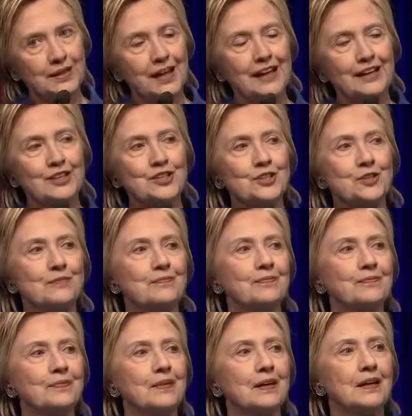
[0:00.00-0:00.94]
one
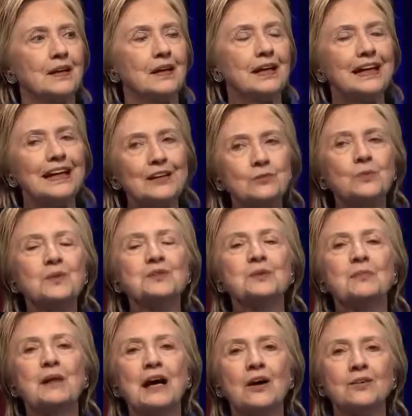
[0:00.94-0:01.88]
election. It
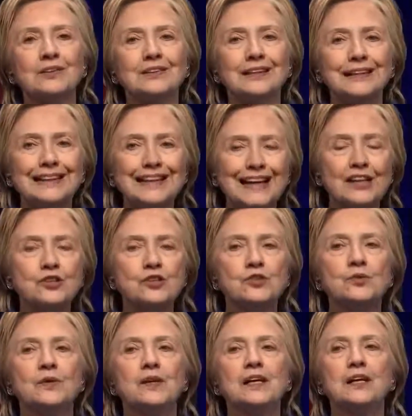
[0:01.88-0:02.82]
was about the
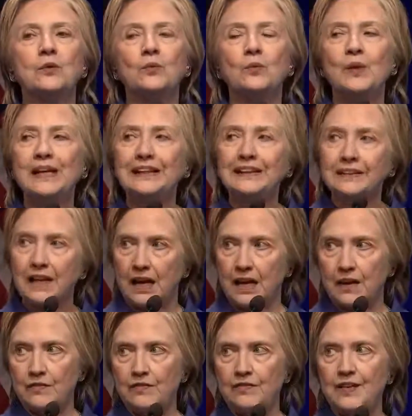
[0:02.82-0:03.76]
country we
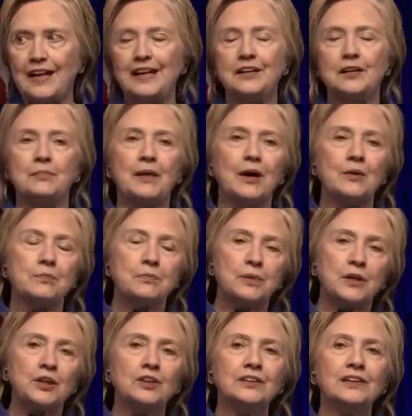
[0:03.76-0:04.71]
love and
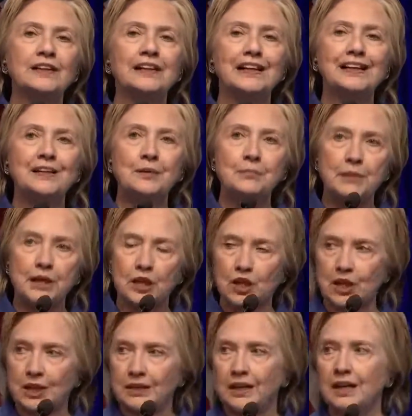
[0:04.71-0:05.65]
about building an
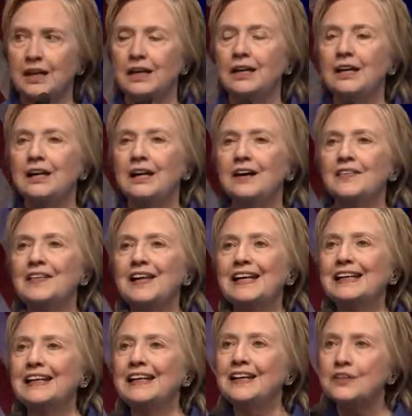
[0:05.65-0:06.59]
America
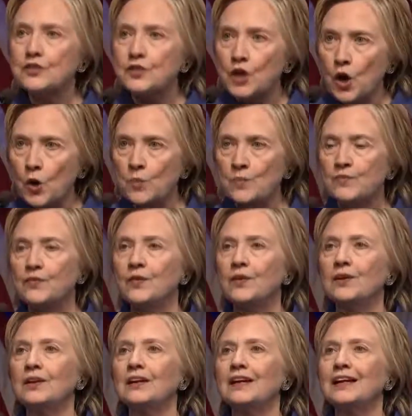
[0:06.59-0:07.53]
that is
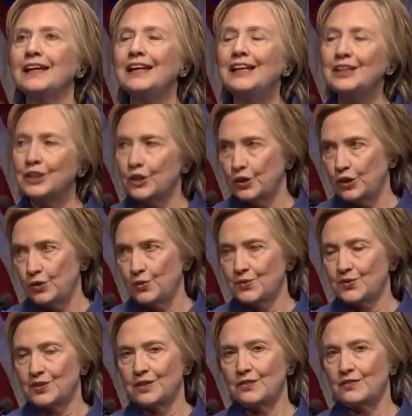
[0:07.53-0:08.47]
hopeful,
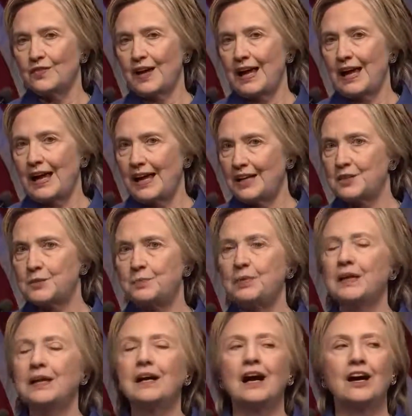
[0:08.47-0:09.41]
inclusive,
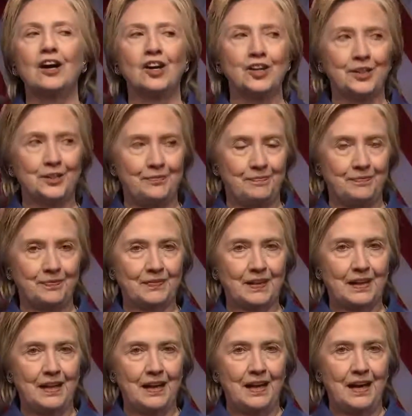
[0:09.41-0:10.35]
and big-hearted.
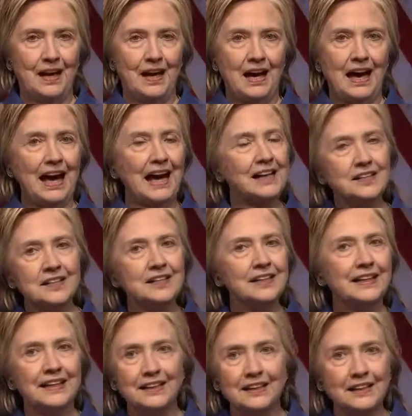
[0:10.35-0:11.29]
I
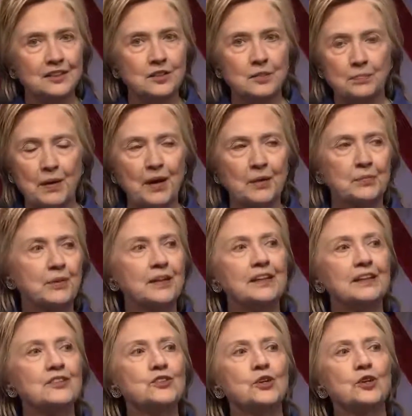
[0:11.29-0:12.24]
didn't get into
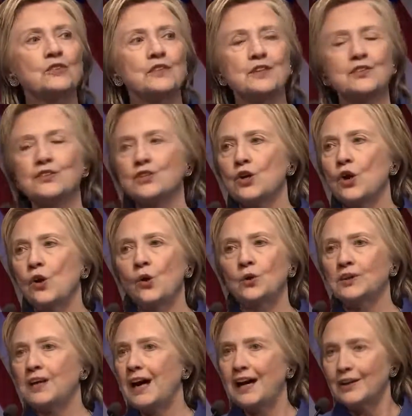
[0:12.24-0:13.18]
public service to
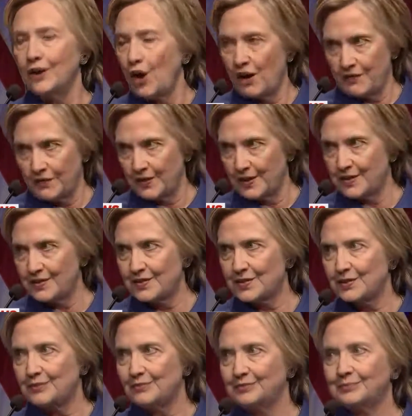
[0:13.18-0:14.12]
hold high
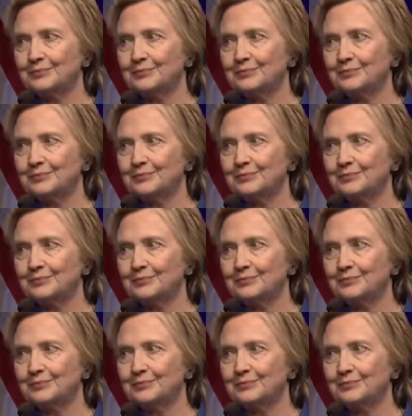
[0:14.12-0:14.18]
office.